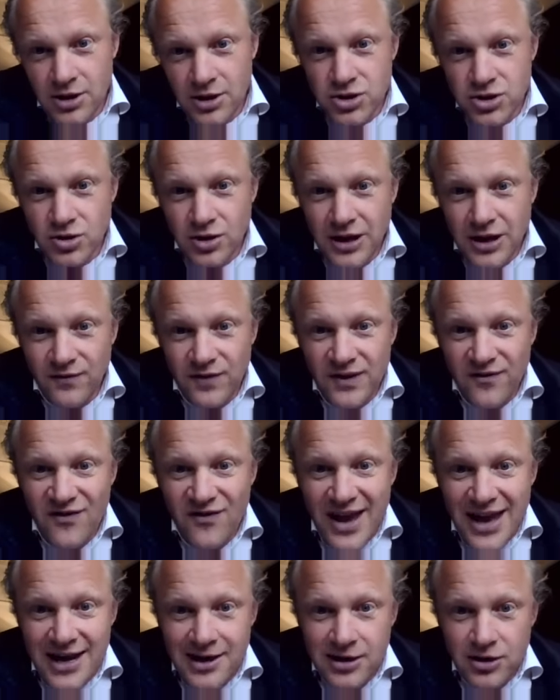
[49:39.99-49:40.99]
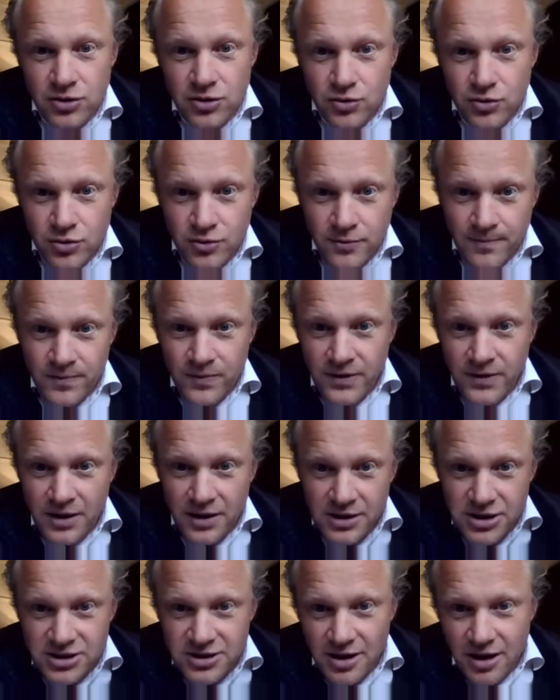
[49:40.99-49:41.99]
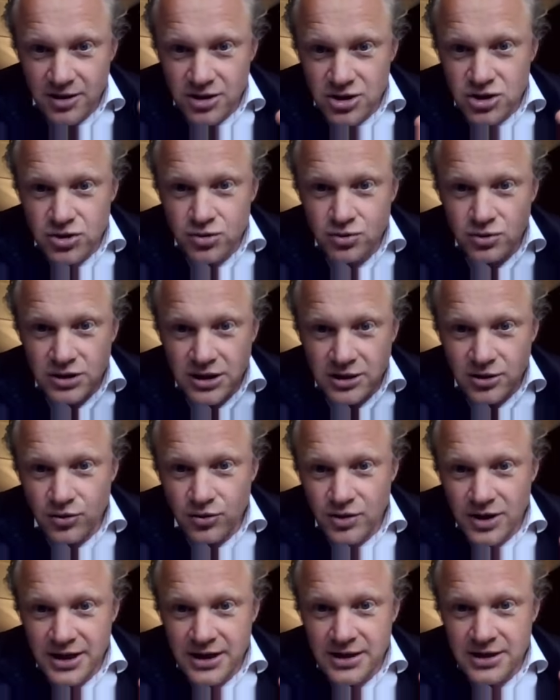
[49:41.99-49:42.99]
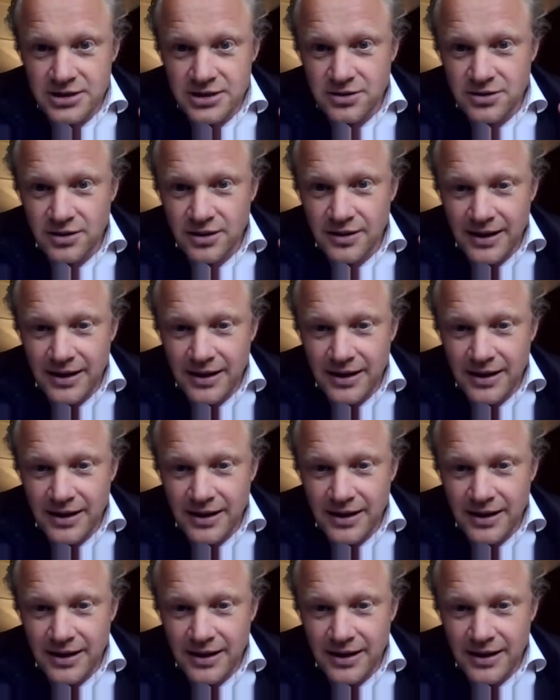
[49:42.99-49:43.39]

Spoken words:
So if the value starts to decrease,